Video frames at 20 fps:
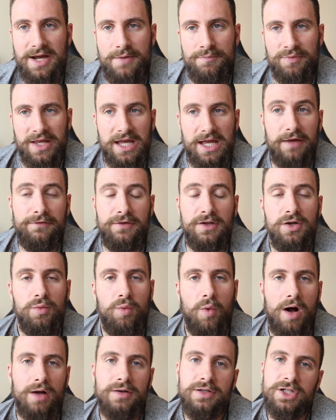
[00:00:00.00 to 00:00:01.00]
if you
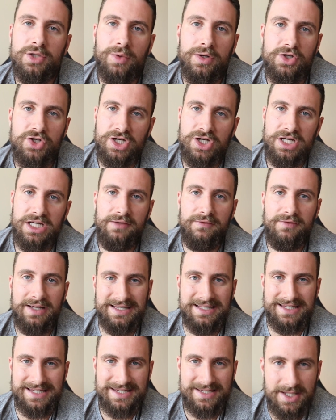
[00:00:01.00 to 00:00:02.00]
want to achieve
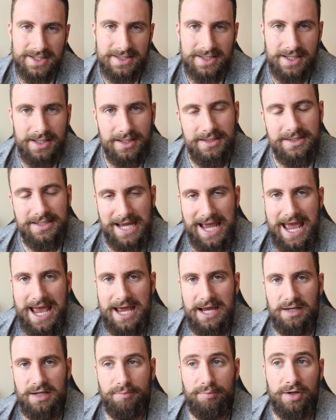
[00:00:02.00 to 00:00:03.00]
consistent
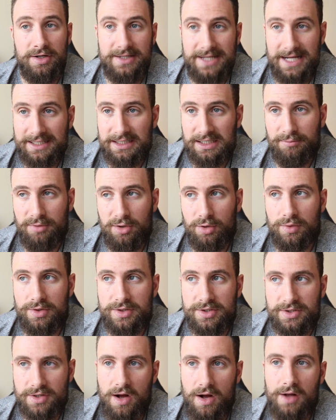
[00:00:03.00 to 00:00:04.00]
and predictable
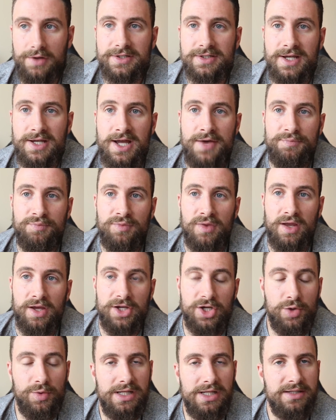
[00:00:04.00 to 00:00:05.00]
results,
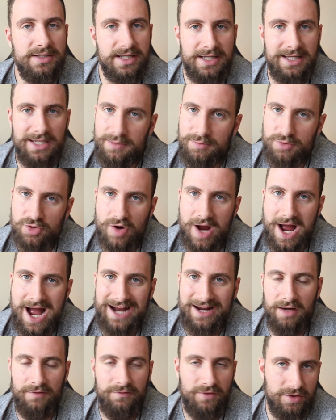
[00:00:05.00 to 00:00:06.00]
you need to keep track
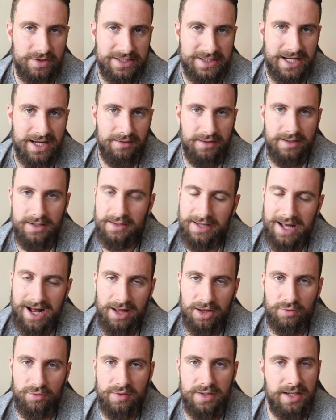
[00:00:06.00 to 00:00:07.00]
of your daily
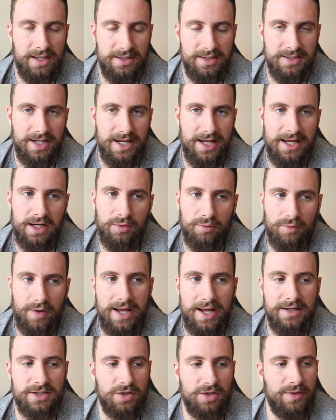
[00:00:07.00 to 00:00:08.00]
calorie intake,
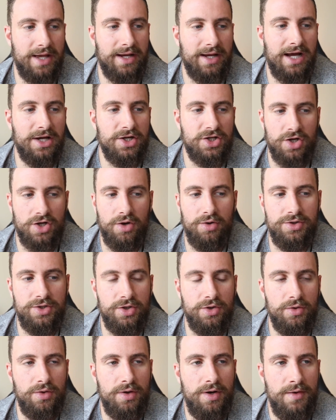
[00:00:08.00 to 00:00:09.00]
right? So like I showed
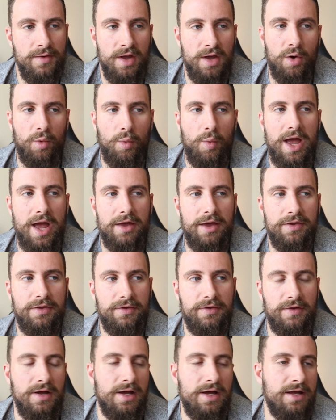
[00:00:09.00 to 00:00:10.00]
you
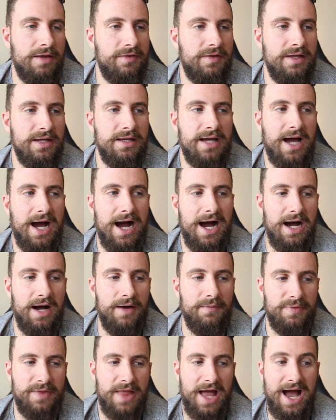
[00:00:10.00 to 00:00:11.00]
with the
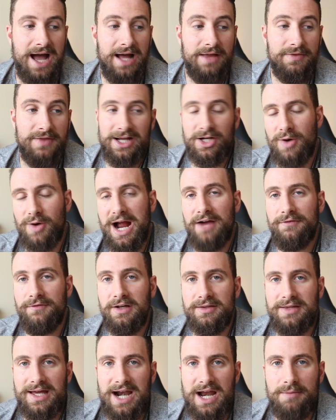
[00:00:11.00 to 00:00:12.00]
that graphic
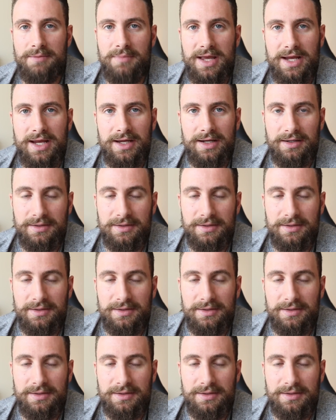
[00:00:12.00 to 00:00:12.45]
that I made,